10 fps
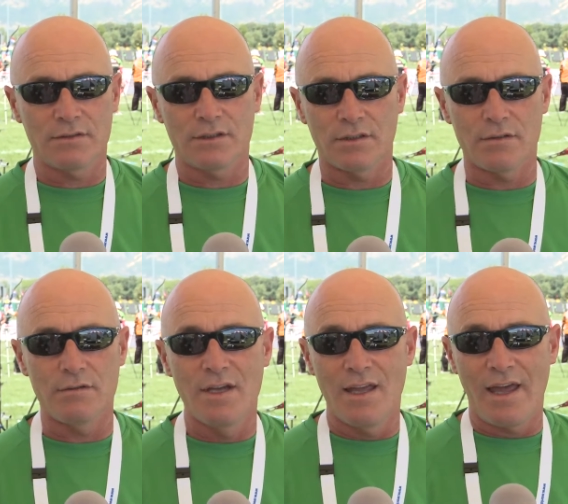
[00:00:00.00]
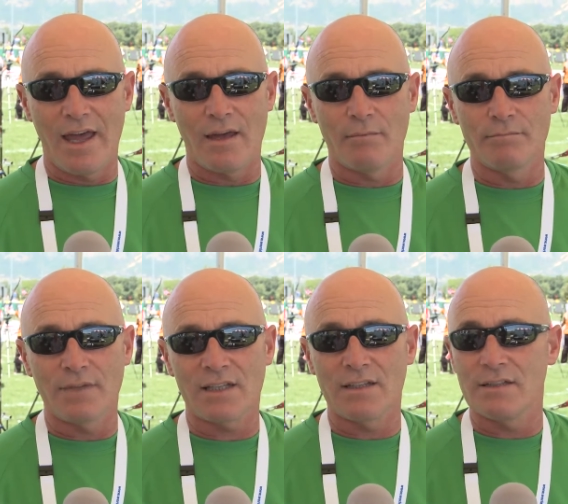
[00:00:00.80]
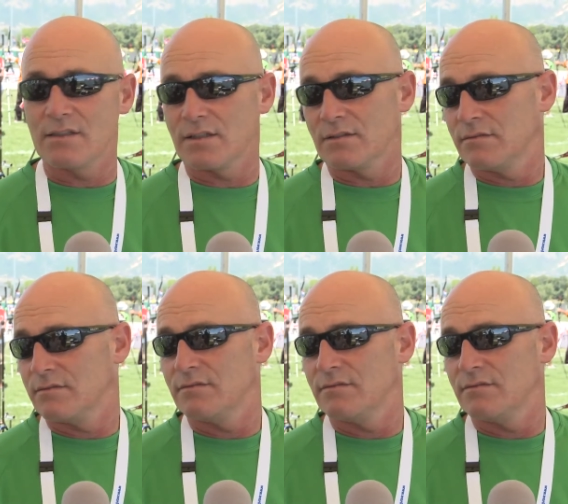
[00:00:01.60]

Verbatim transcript: so um, athletes are